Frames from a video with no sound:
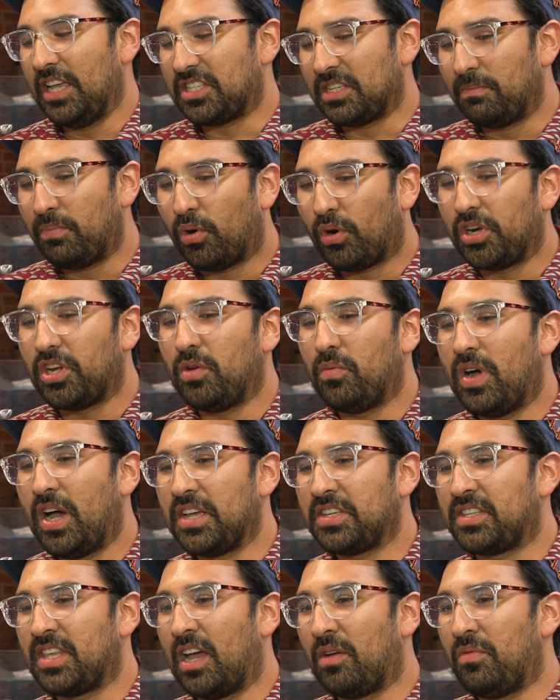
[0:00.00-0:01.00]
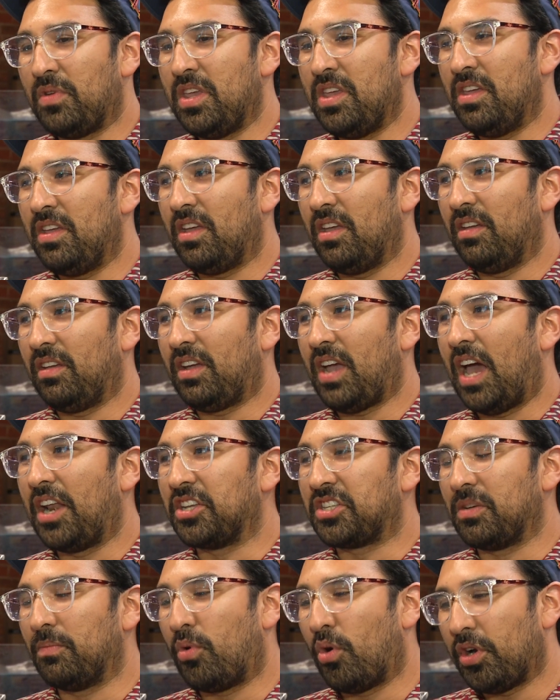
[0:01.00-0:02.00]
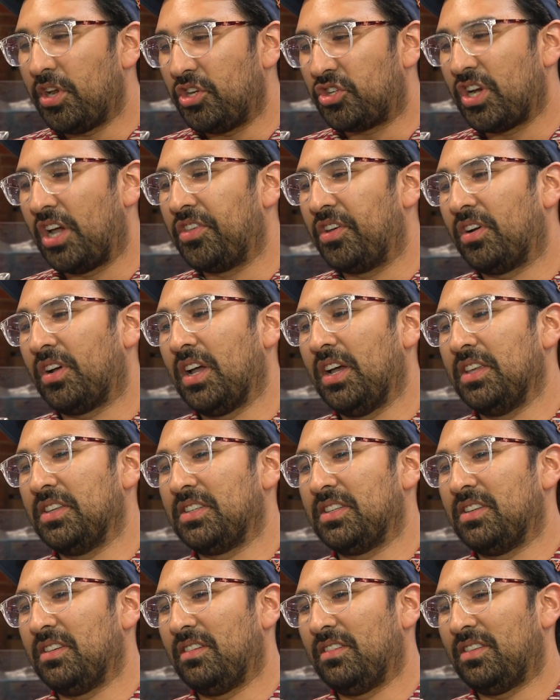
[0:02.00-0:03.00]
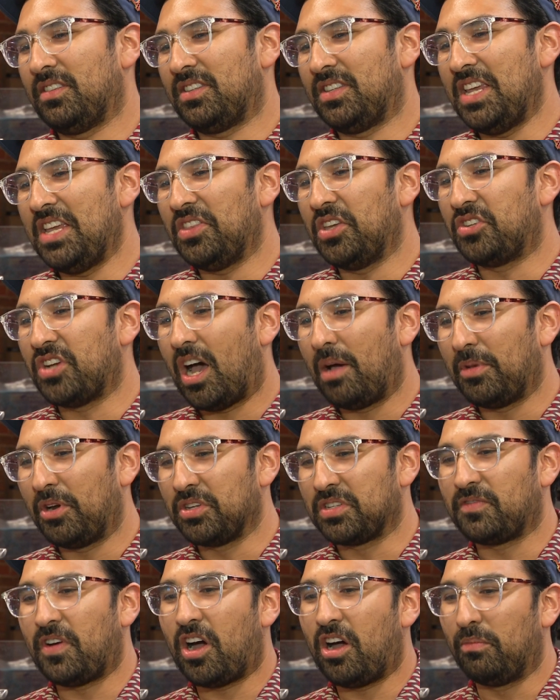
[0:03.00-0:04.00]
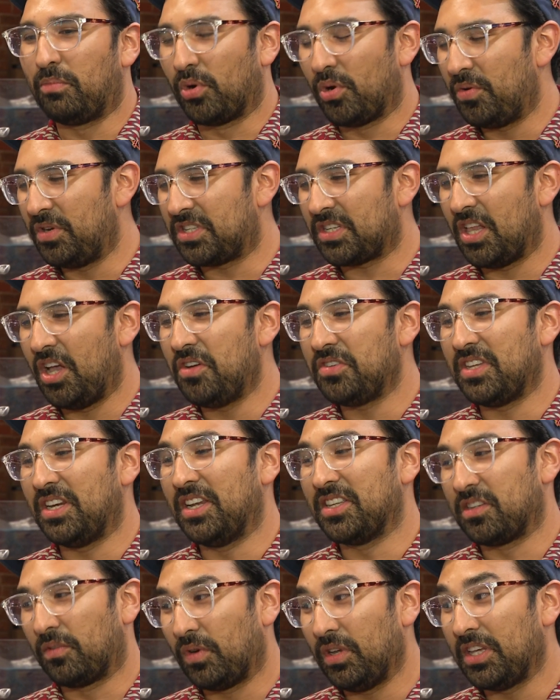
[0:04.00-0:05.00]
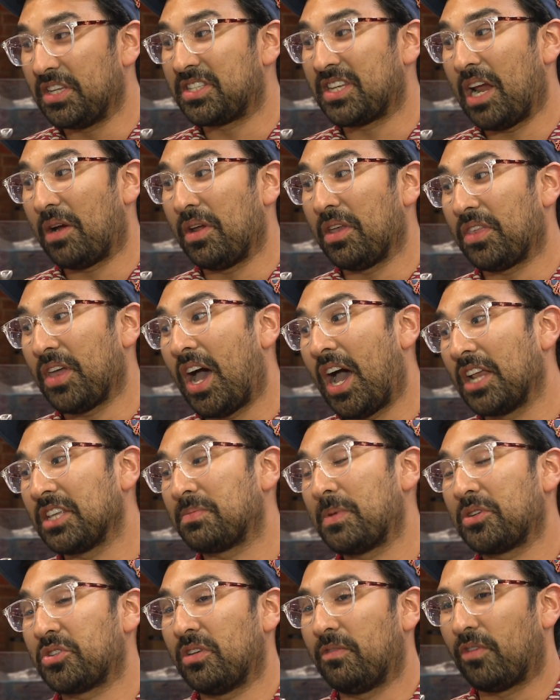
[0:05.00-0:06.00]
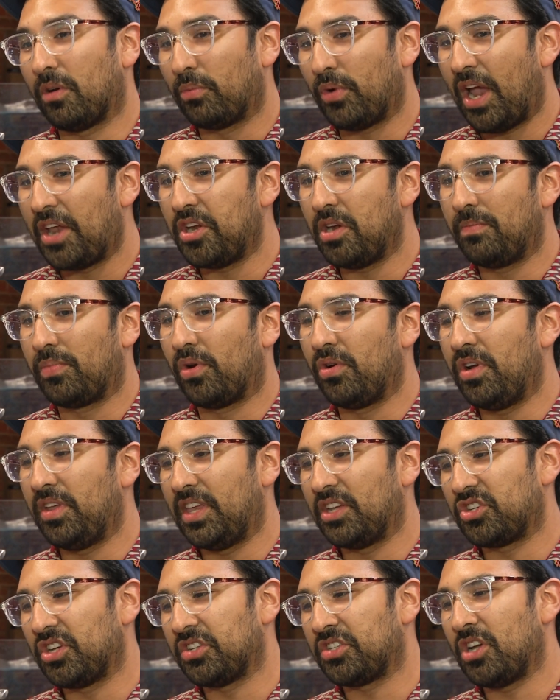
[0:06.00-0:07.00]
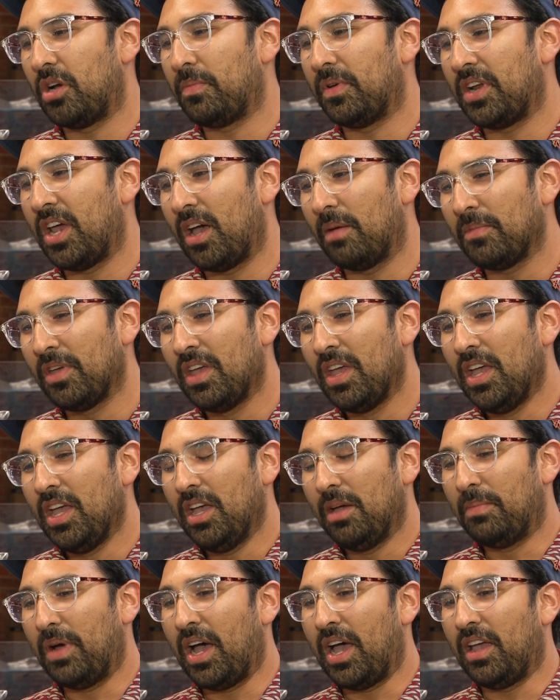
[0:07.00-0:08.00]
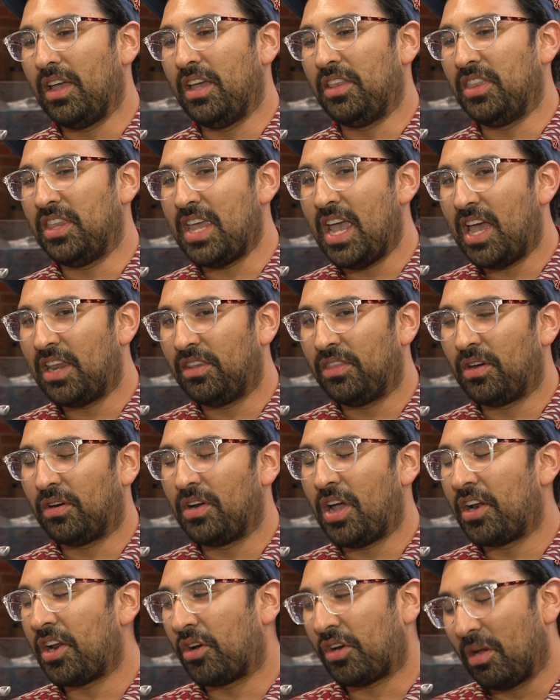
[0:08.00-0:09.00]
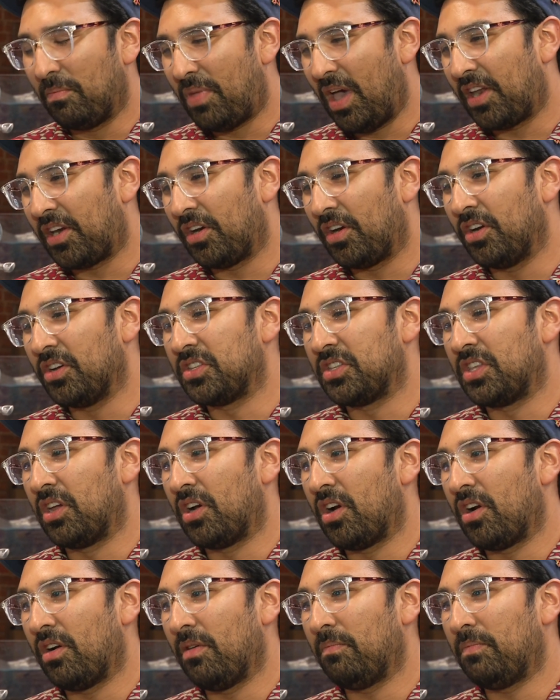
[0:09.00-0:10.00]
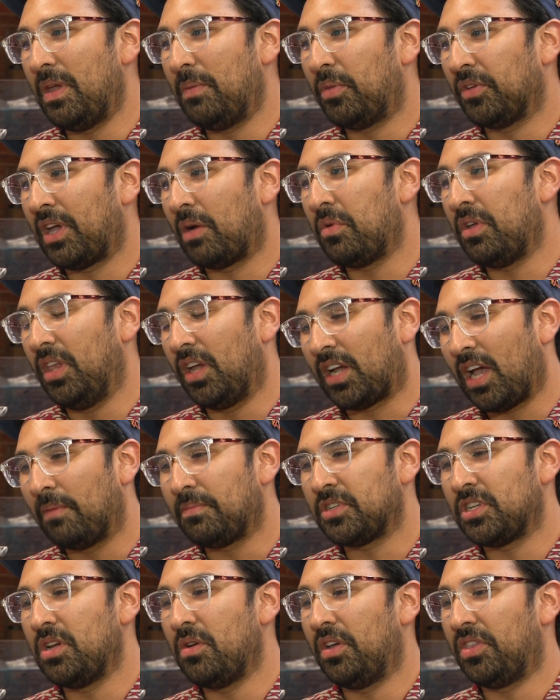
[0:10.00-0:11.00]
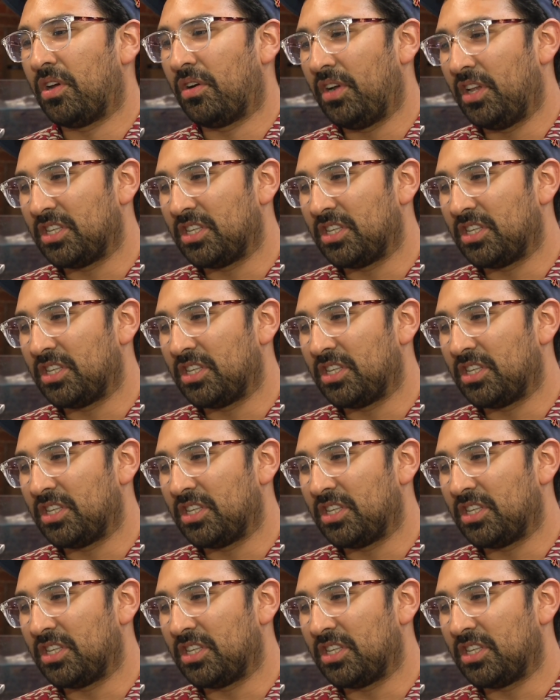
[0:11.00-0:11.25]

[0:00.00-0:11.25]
It's important to us that we kind of support each other because because seeing the dominoes fall breweries closing is a really scary thought, especially for a brand new brewery that's just opened up. But in the end, they're not our competitors. They're people that we look up to and they're an